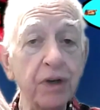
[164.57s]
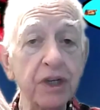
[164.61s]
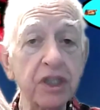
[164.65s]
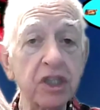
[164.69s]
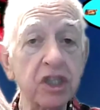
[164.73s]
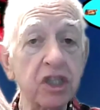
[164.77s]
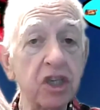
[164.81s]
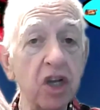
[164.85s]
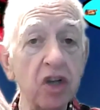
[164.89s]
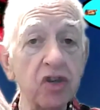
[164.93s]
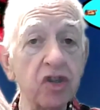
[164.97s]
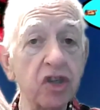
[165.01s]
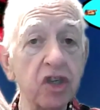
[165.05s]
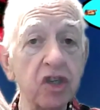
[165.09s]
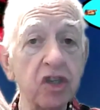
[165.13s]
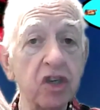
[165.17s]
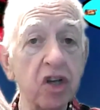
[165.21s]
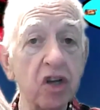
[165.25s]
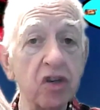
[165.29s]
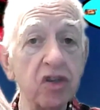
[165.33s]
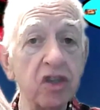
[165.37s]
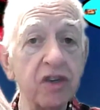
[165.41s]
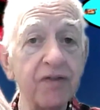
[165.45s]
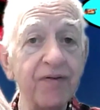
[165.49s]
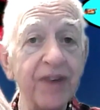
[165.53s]
There's tons and
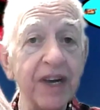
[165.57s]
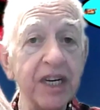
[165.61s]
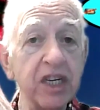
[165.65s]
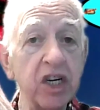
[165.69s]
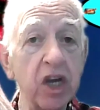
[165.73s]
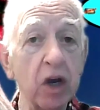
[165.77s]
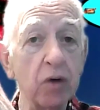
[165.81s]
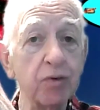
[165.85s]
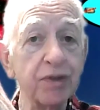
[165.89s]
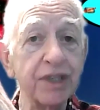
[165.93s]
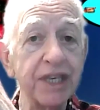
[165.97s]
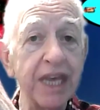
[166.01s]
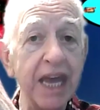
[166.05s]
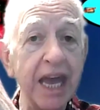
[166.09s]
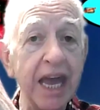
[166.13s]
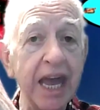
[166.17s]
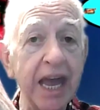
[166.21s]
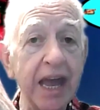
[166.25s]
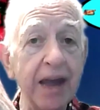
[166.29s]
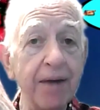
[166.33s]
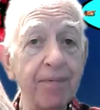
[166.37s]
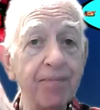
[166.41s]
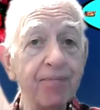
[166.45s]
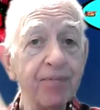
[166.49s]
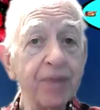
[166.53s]
tons of videos
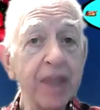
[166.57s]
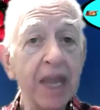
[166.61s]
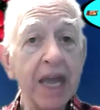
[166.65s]
there.